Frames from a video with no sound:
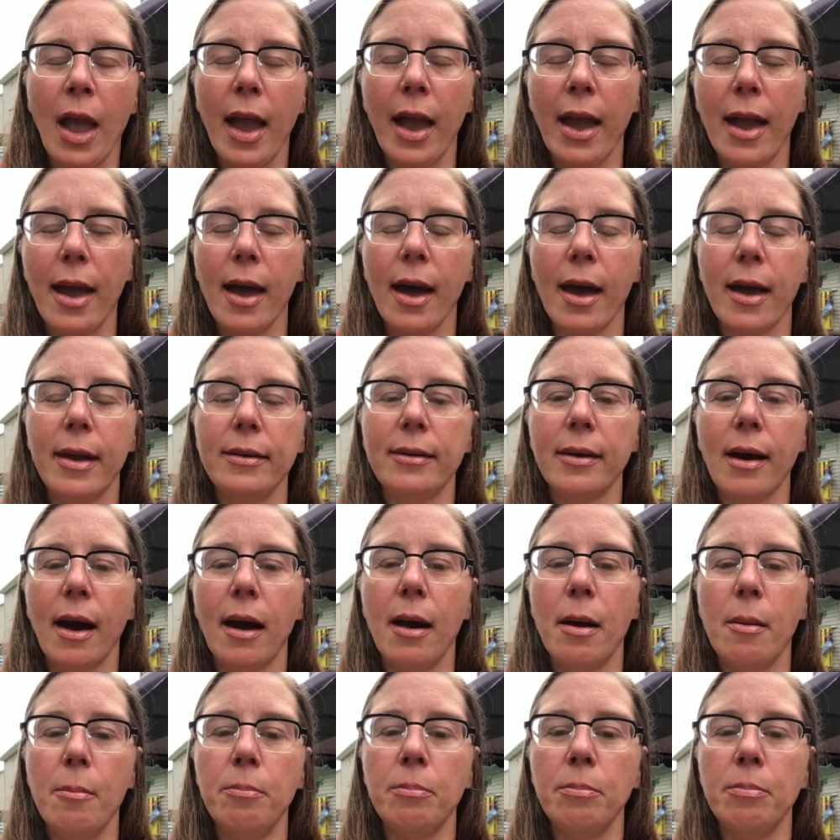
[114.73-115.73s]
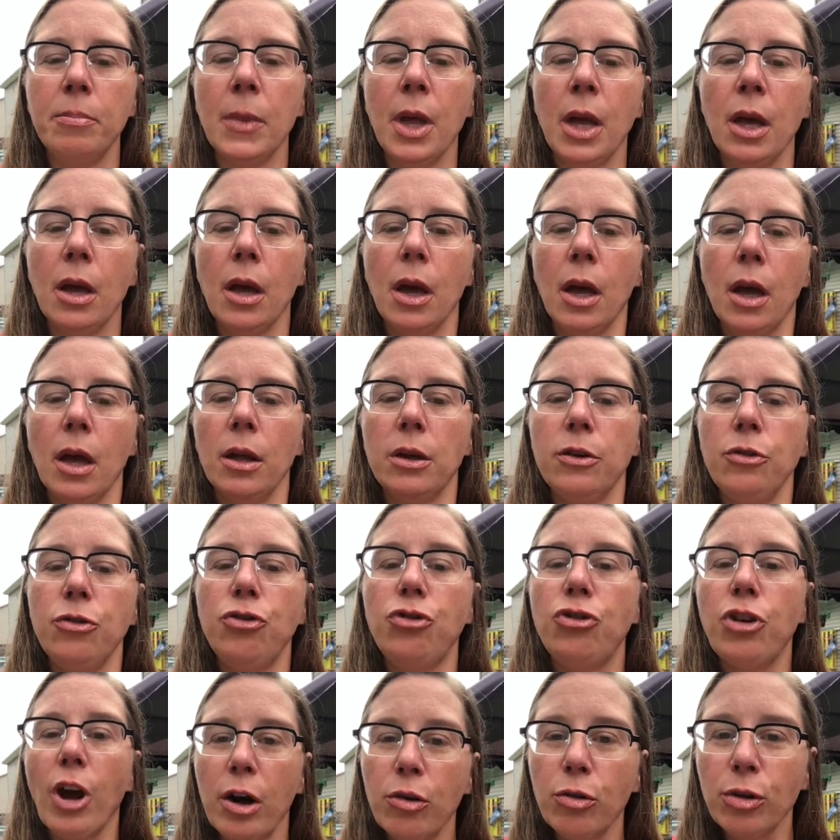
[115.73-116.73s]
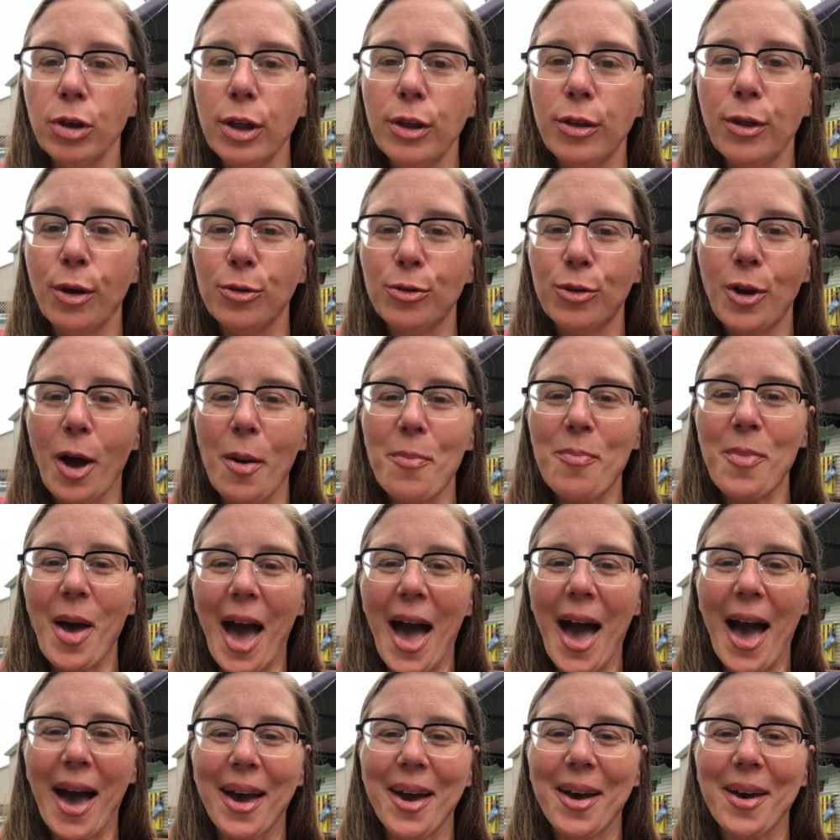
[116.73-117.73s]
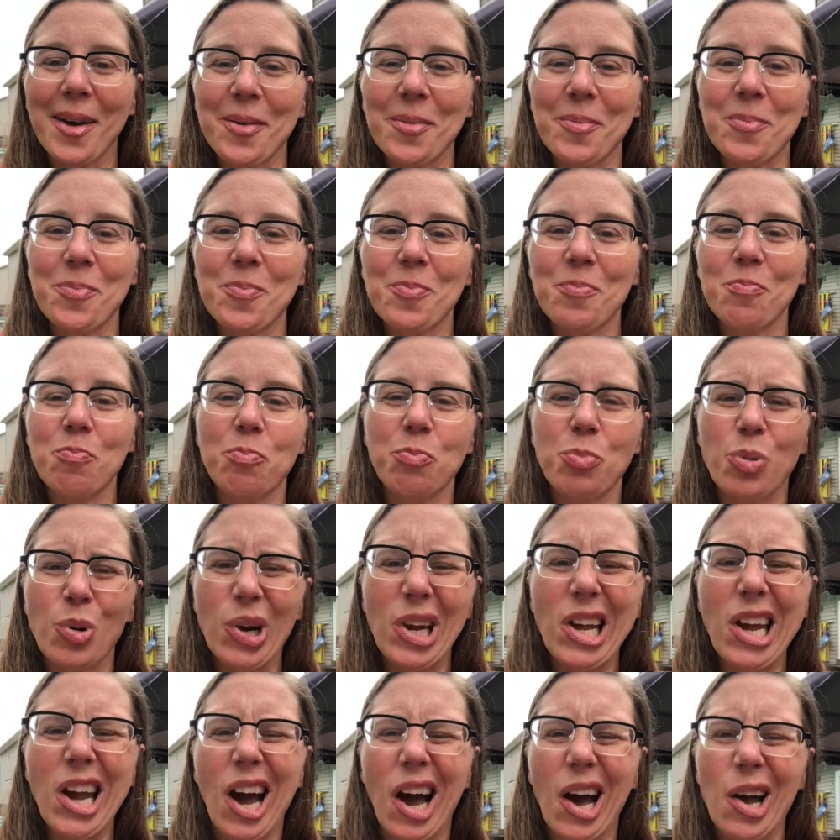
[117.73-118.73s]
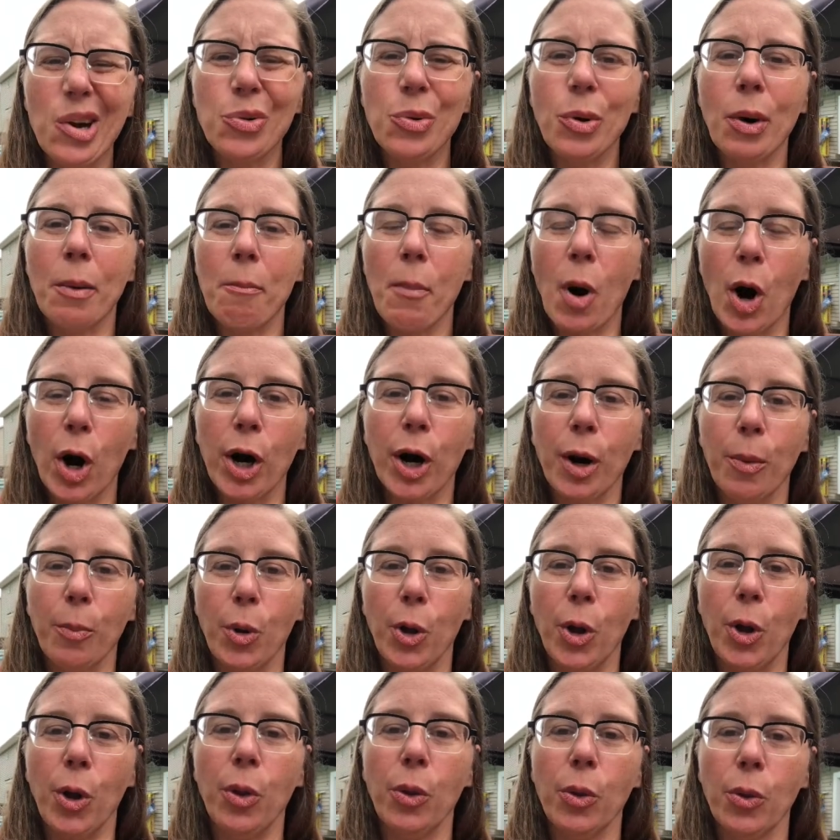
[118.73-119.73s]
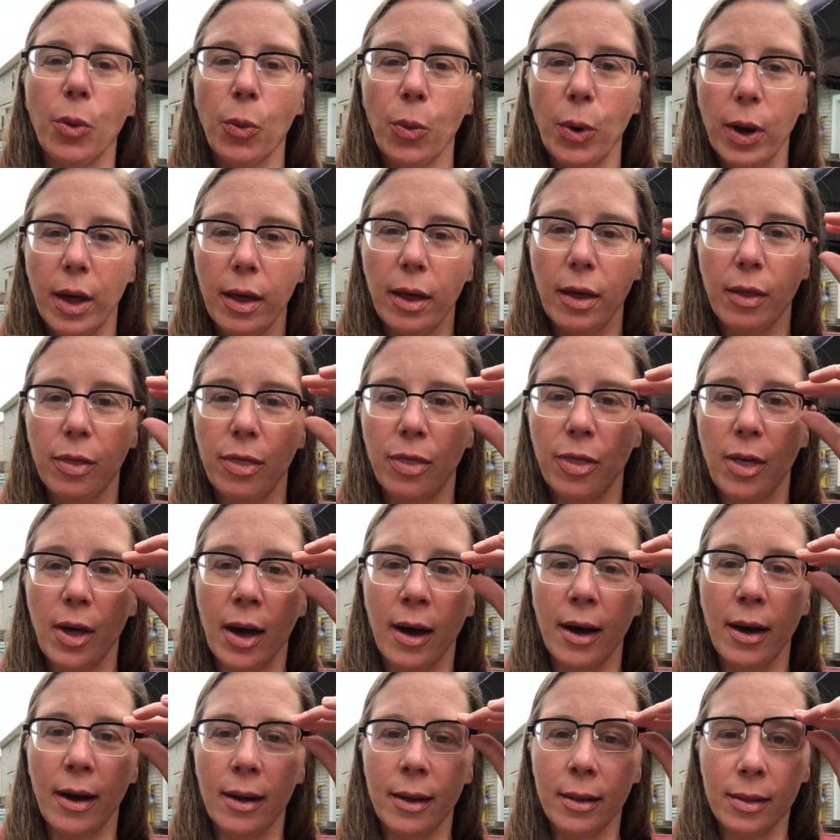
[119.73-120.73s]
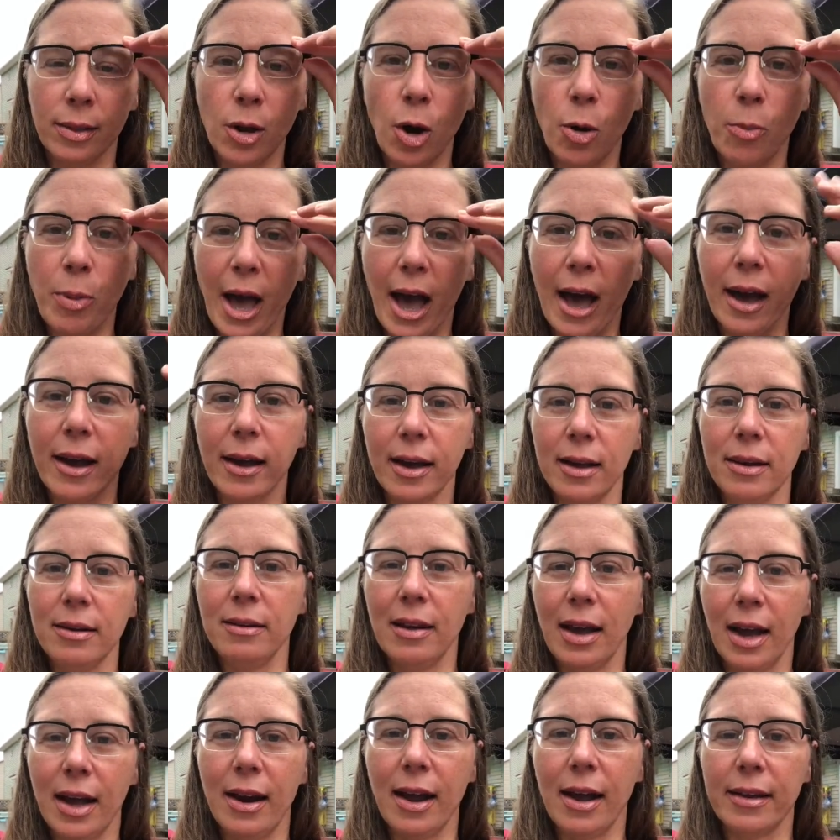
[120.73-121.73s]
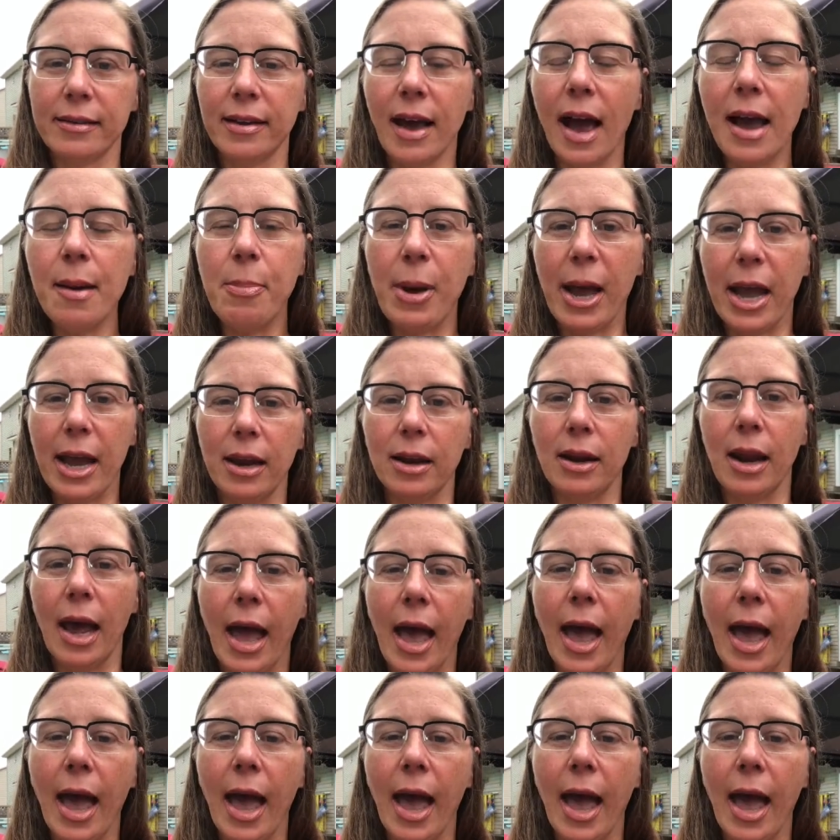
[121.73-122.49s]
And generally those come back pretty unremarkable with low back and SI pain.